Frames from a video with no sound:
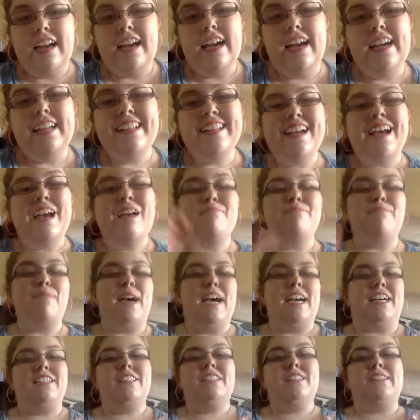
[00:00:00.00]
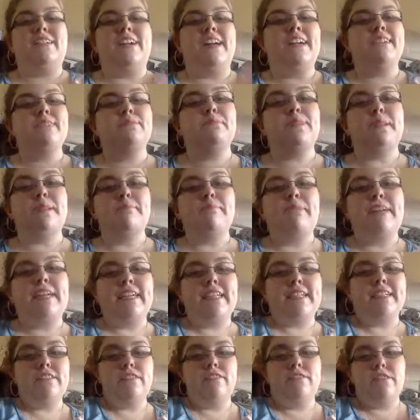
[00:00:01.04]
I'm back. So I just want to make a note
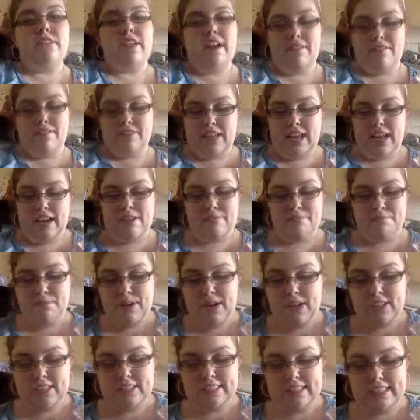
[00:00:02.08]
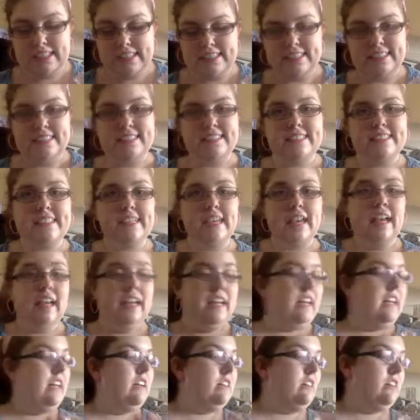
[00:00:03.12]
of that person's
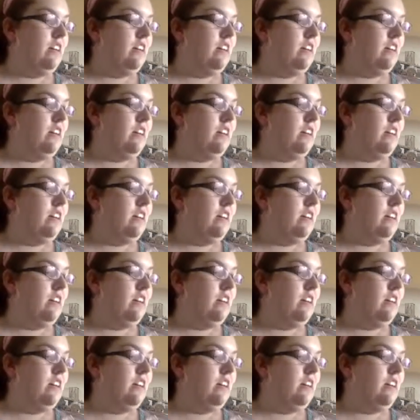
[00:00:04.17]
uh,